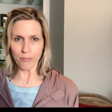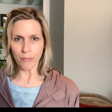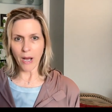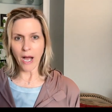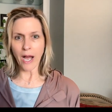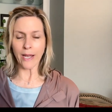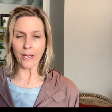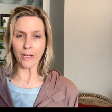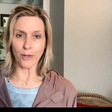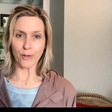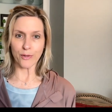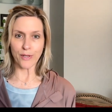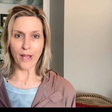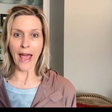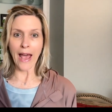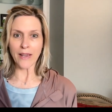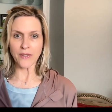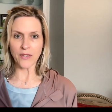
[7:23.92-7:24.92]
Pioneer's
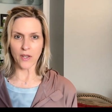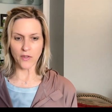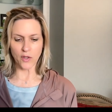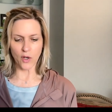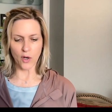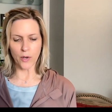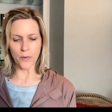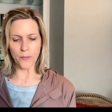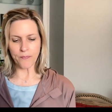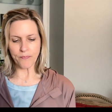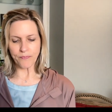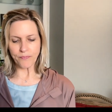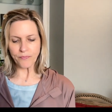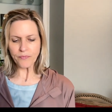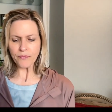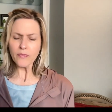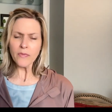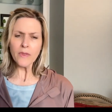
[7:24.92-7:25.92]
assets are,
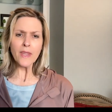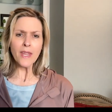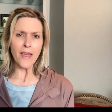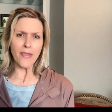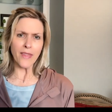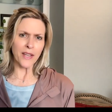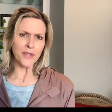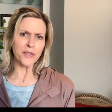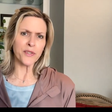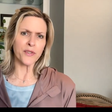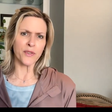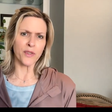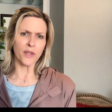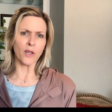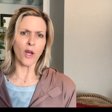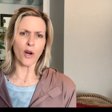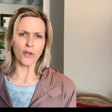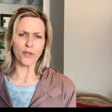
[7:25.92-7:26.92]
and that's
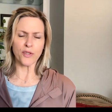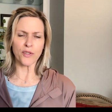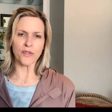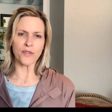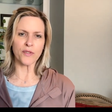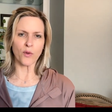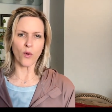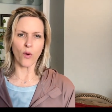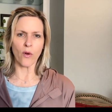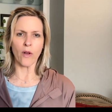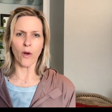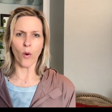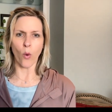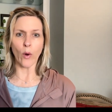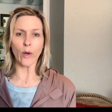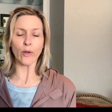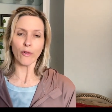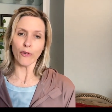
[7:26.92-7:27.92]
the largest
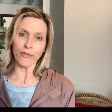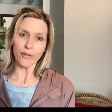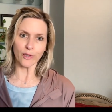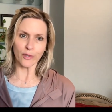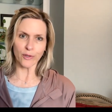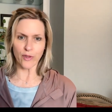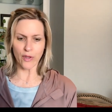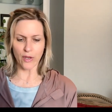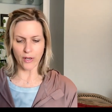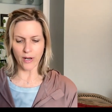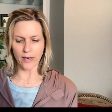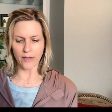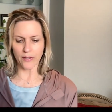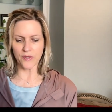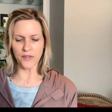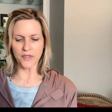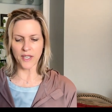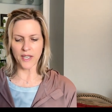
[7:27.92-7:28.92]
oil field in the
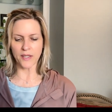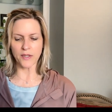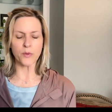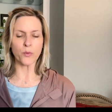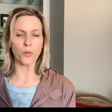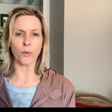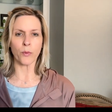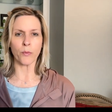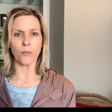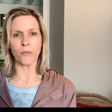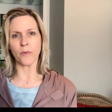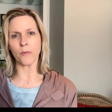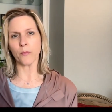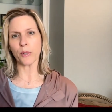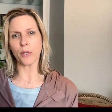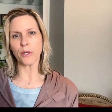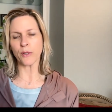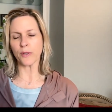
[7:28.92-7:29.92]
United States. We're
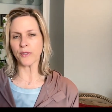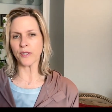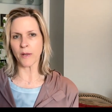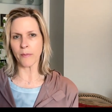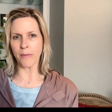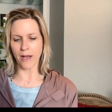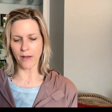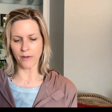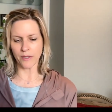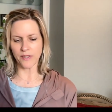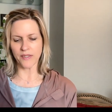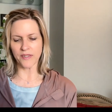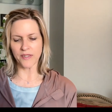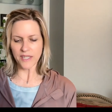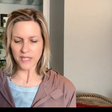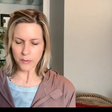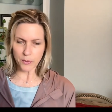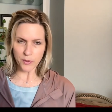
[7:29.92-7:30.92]
producing about
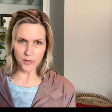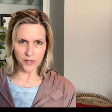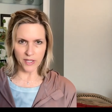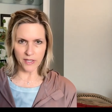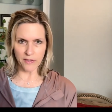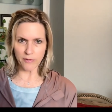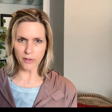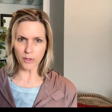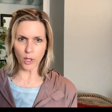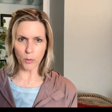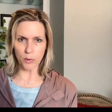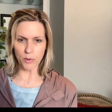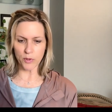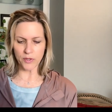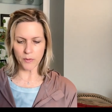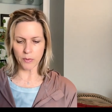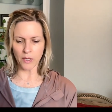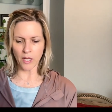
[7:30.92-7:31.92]
6% of global
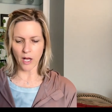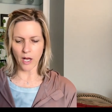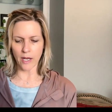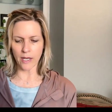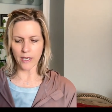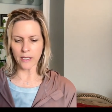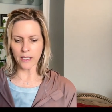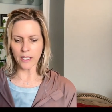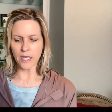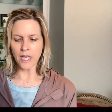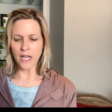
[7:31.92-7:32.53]
supply.